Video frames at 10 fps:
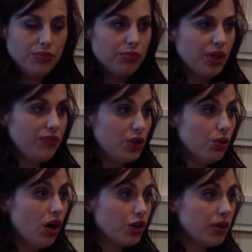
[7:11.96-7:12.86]
if
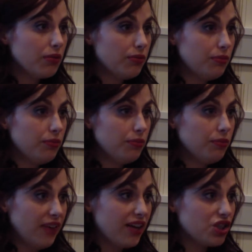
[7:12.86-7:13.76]
you are doing
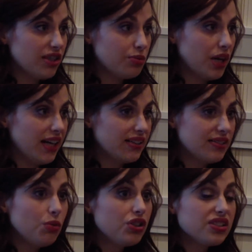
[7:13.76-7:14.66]
fashion as a practice,
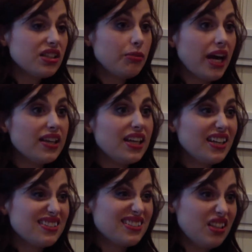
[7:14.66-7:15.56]
though, which isn't a bad
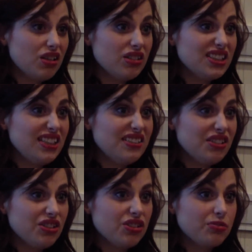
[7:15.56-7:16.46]
thing, it's, you know, it's
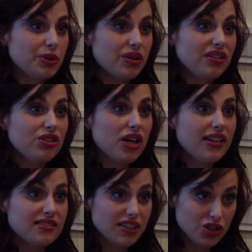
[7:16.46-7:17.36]
easier to just put on a
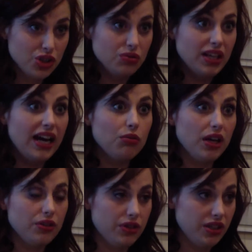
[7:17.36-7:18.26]
dress and shoot that
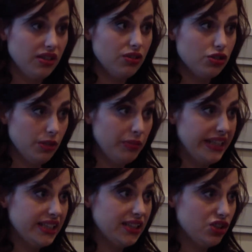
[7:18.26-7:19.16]
rather than
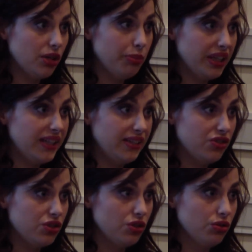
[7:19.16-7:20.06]
immediately jumping
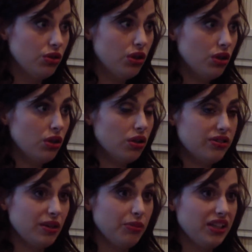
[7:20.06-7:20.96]
into
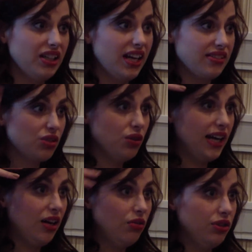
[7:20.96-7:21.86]
something that has a
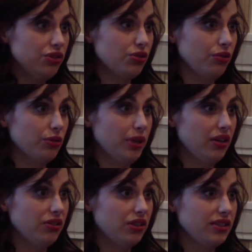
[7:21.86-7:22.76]
crown and shoulder
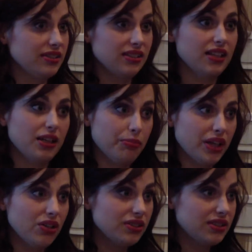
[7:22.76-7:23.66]
pauldrons and like
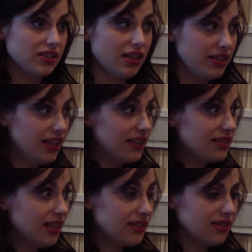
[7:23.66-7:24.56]
belts, and
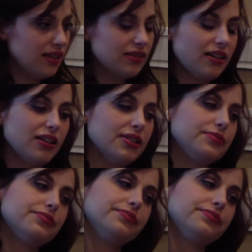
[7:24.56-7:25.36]
that's a lot harder.